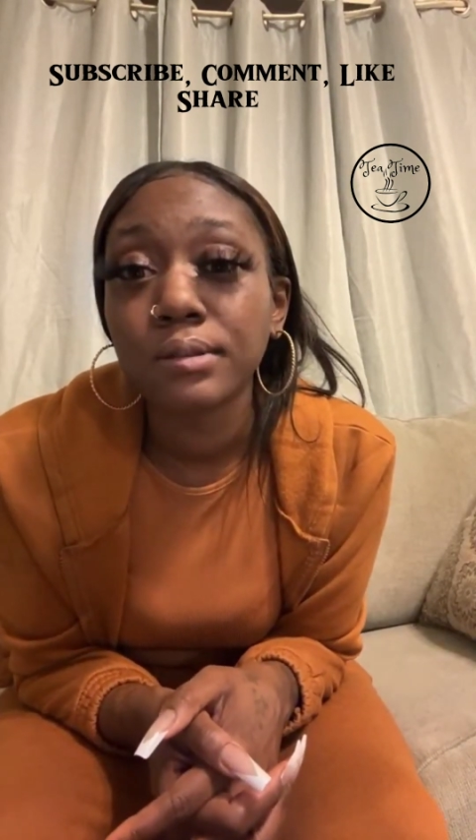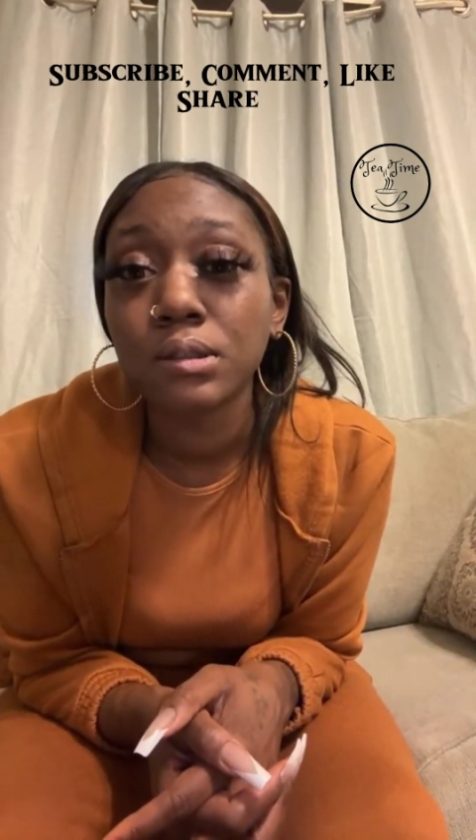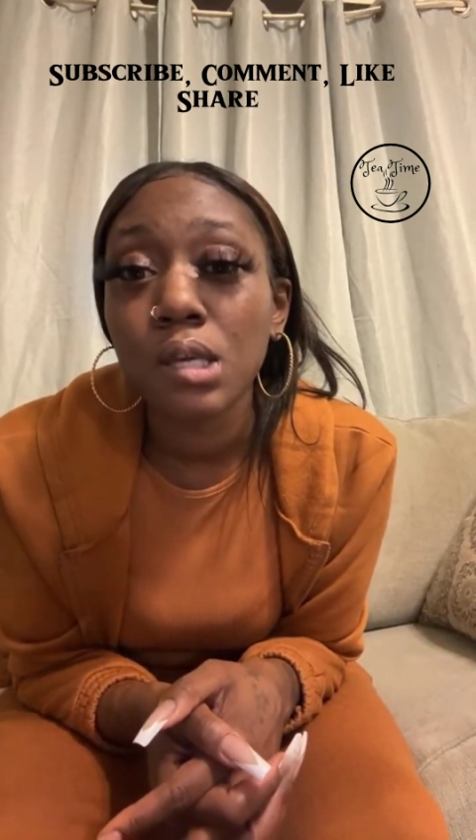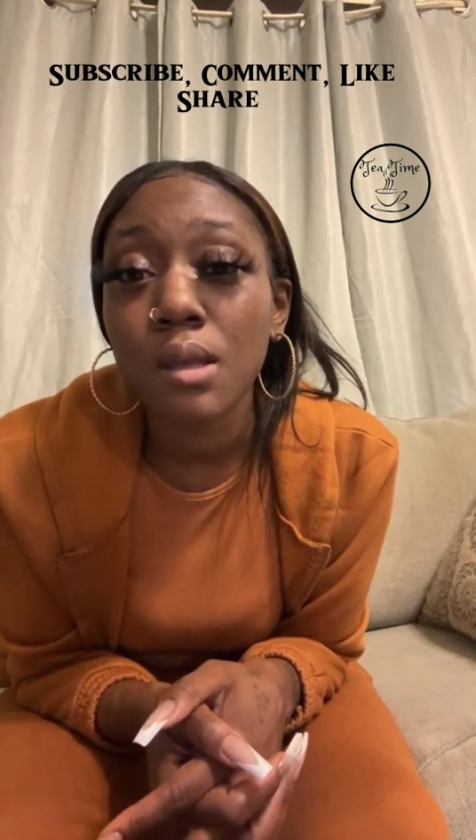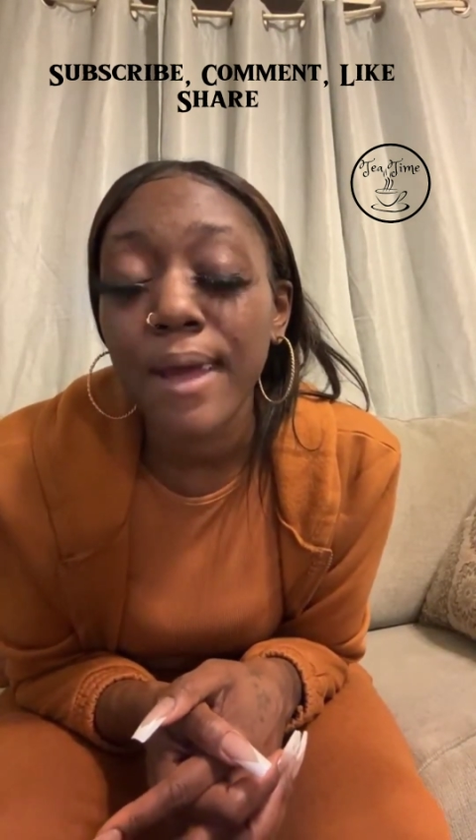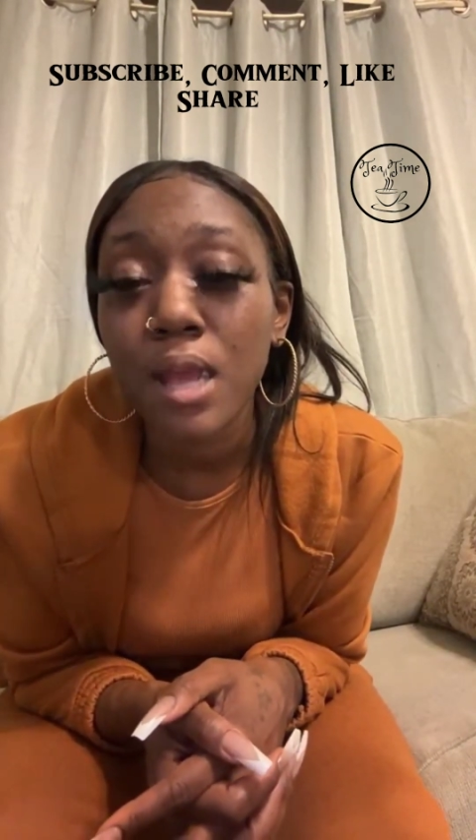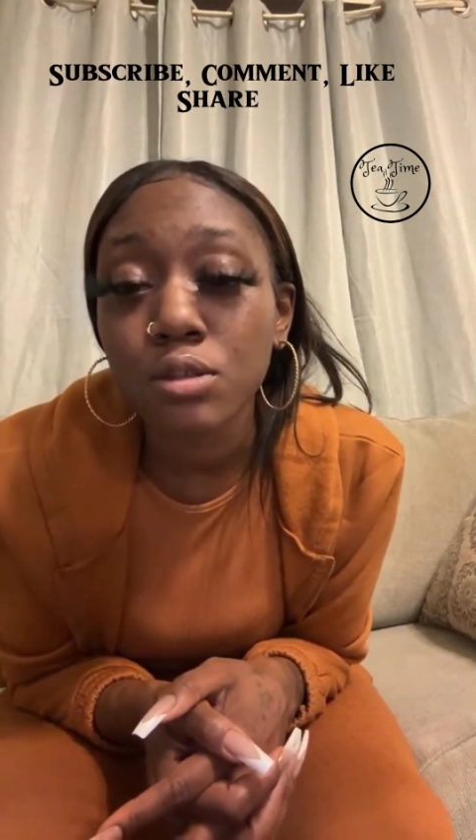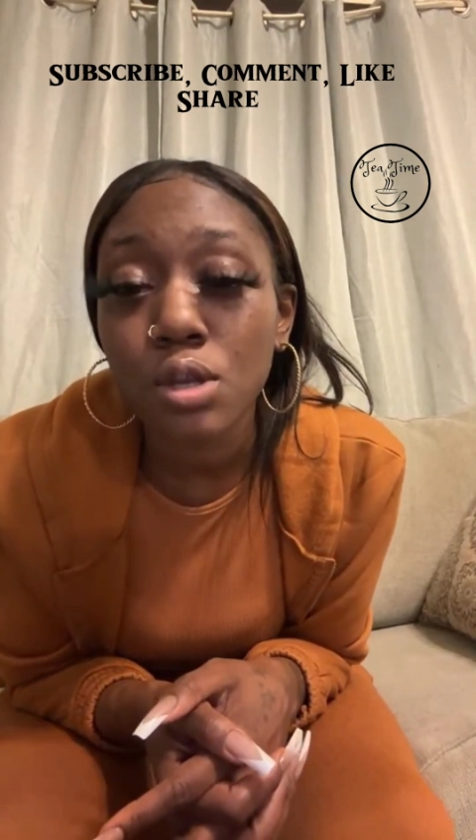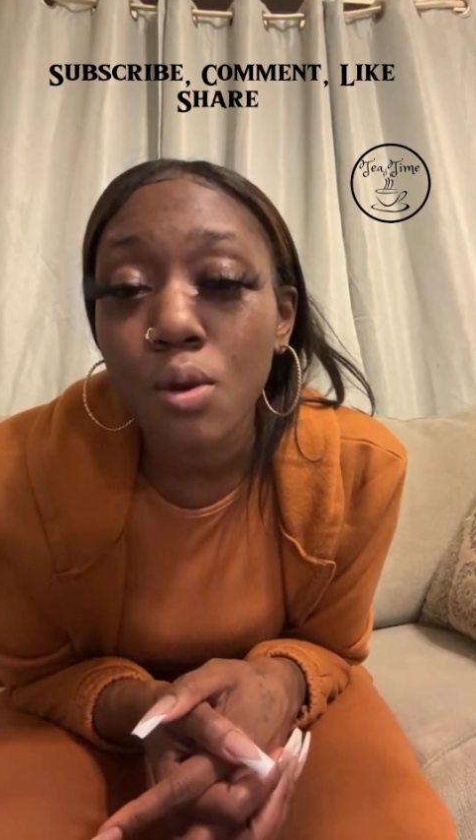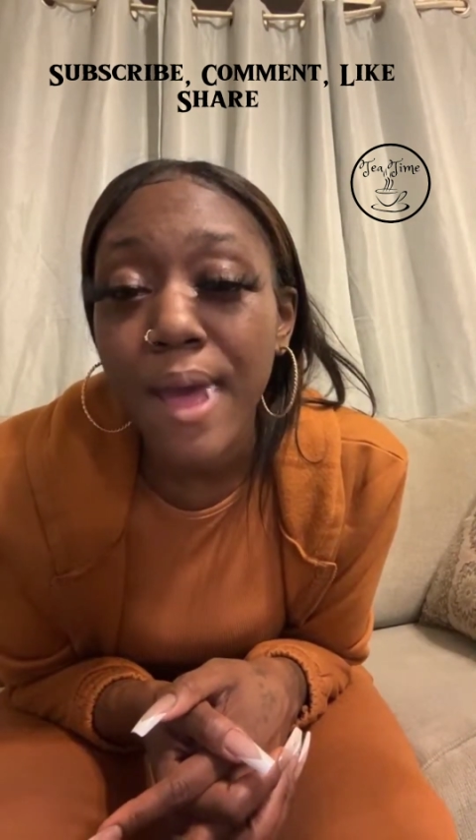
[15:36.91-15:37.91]
Get somebody else
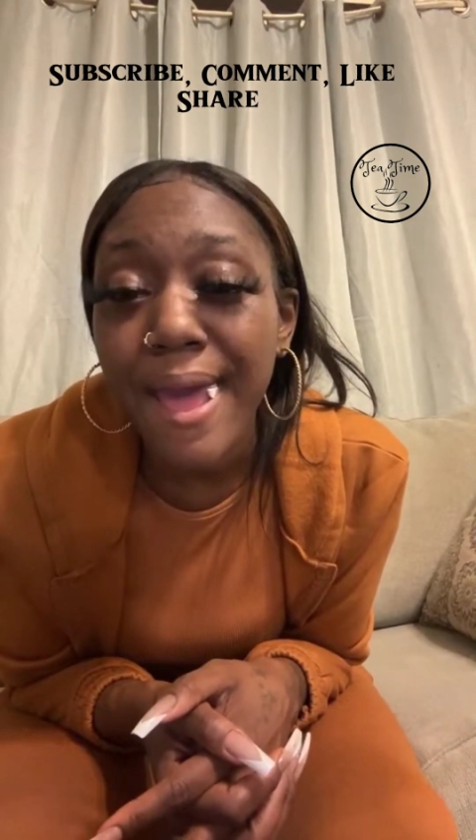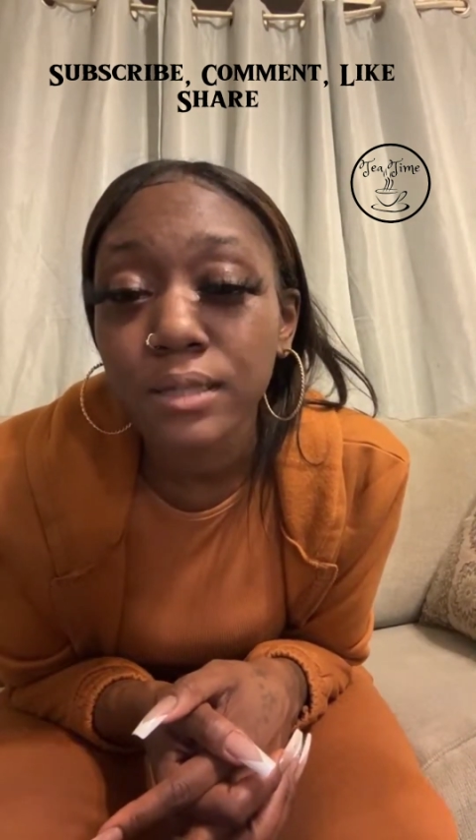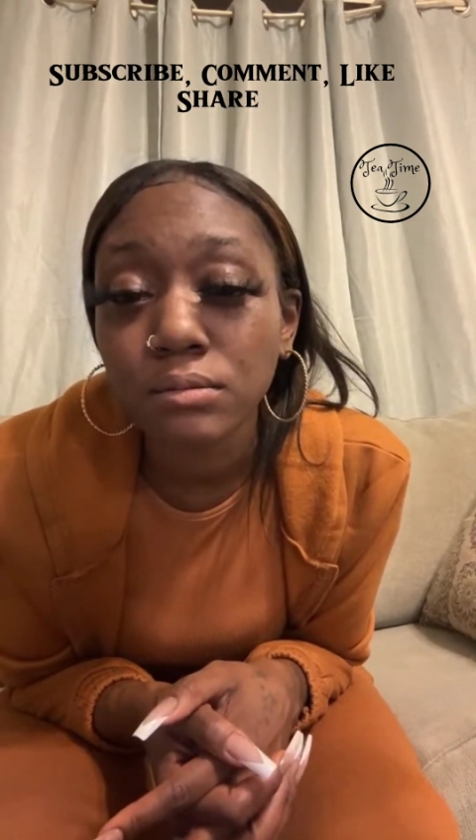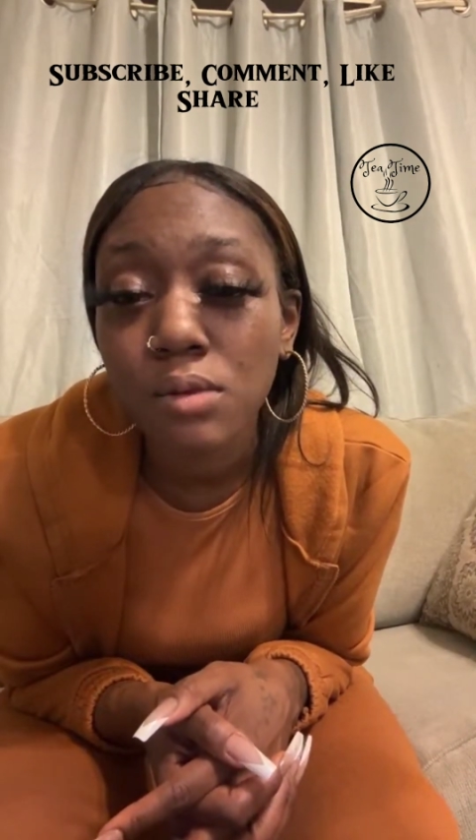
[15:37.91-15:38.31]
to do it.